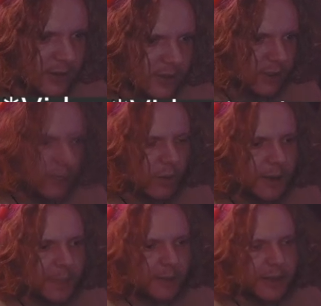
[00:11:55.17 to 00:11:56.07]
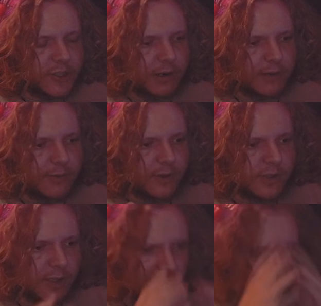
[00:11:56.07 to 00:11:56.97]
Just make sure it
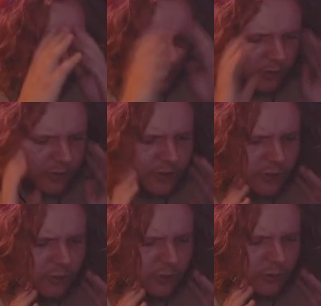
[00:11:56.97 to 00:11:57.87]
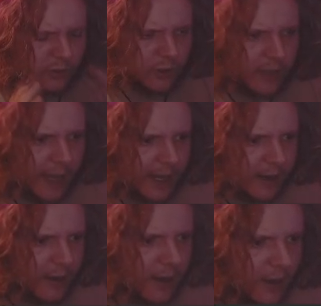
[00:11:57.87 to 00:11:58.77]
feels natural to look
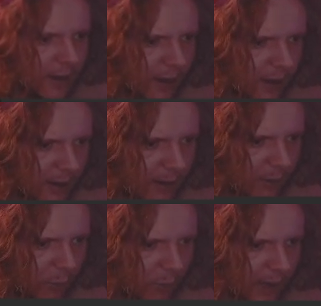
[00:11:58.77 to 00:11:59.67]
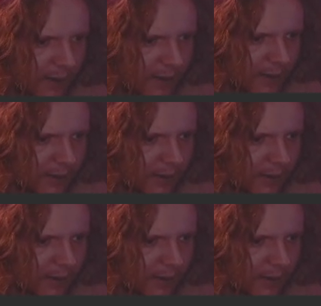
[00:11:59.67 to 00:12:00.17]
at when